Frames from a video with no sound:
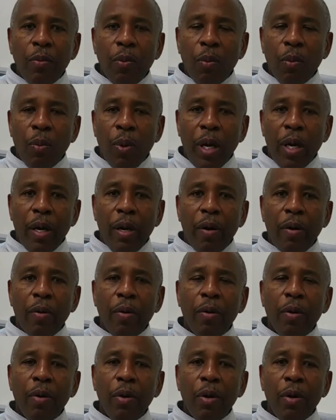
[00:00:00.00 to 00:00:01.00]

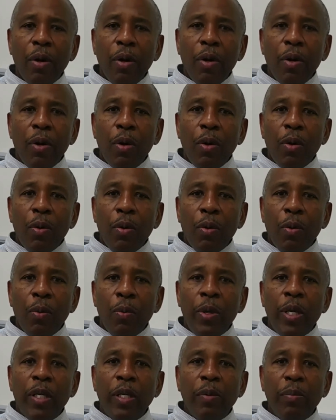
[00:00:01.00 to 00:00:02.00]
where
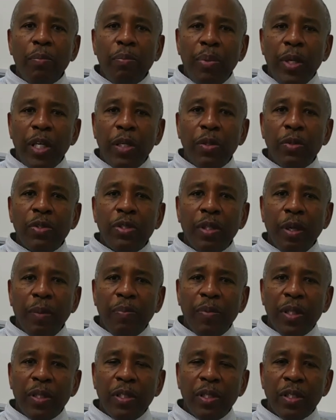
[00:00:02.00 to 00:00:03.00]
we can build
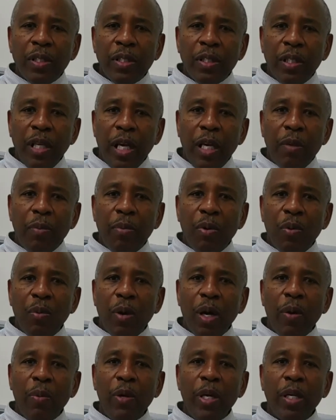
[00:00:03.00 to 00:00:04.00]
something sustainable,
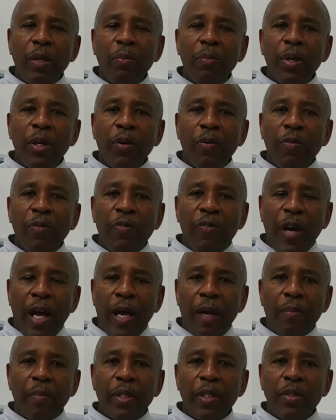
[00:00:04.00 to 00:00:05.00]
where we can build
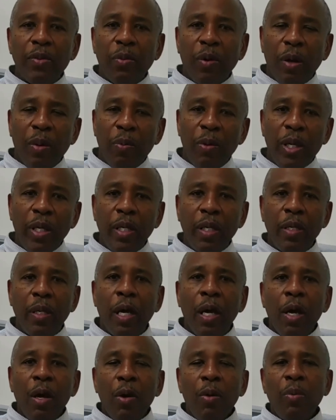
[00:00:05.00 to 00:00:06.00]
families, where
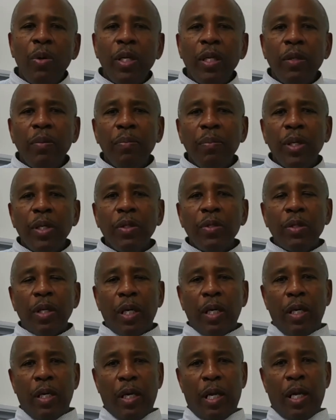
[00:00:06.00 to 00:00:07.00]
we can build
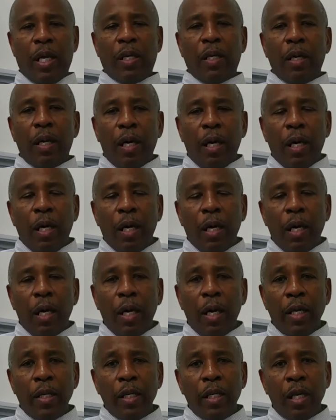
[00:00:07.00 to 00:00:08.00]

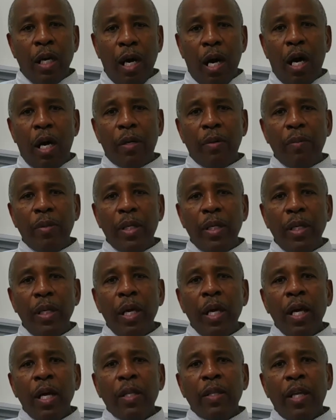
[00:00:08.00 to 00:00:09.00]
an economy
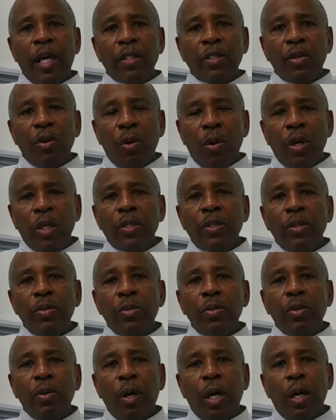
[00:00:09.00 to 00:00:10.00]
that's going
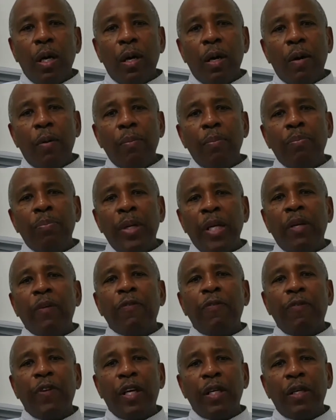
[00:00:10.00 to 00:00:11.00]
to
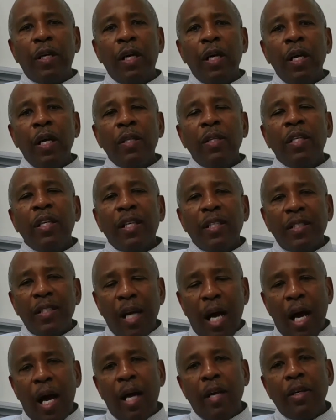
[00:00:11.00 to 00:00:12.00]
benefit the
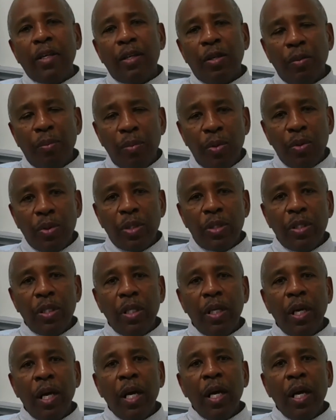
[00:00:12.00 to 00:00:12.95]
entire community.